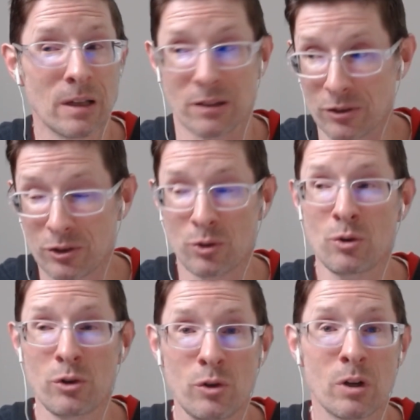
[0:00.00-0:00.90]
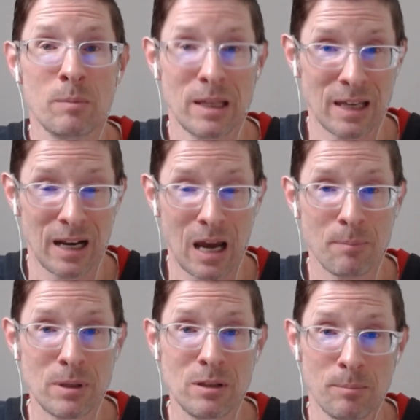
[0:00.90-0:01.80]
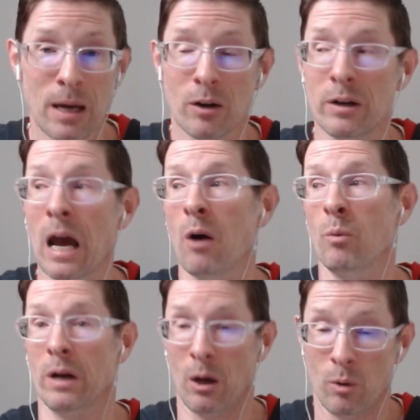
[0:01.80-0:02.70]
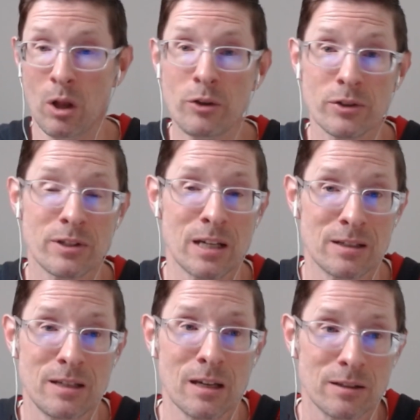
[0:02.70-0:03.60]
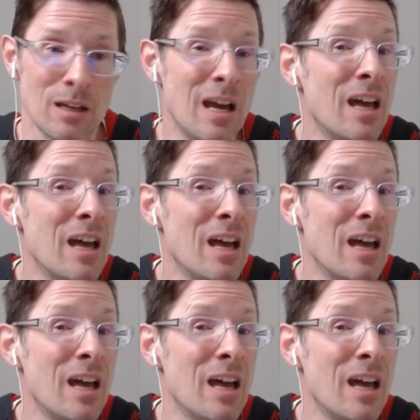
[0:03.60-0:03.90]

the sooner you can make that happen, the better. Now, what I will also say is this.